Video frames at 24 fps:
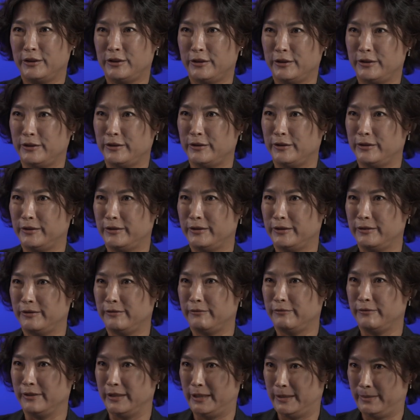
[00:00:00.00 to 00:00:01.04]
to
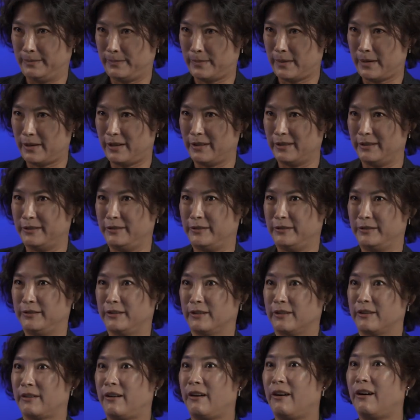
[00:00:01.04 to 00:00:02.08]
respond to the
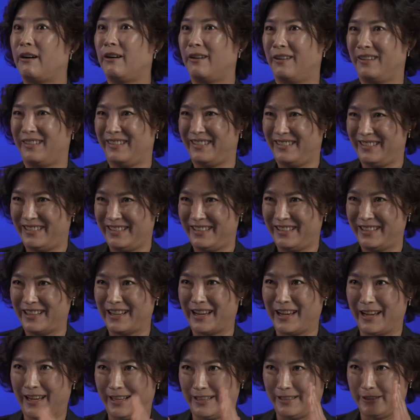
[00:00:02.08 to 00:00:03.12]
call
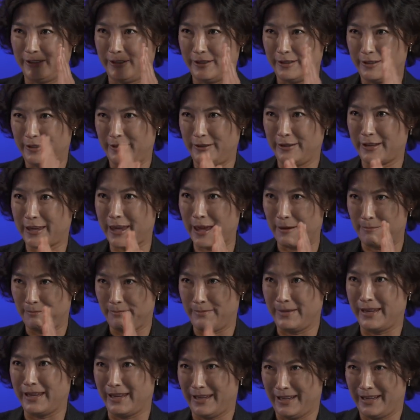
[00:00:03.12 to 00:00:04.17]
and look at
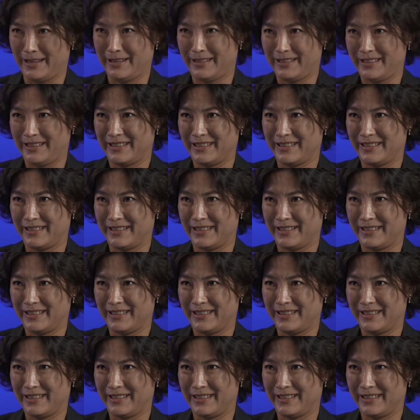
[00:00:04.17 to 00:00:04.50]
me,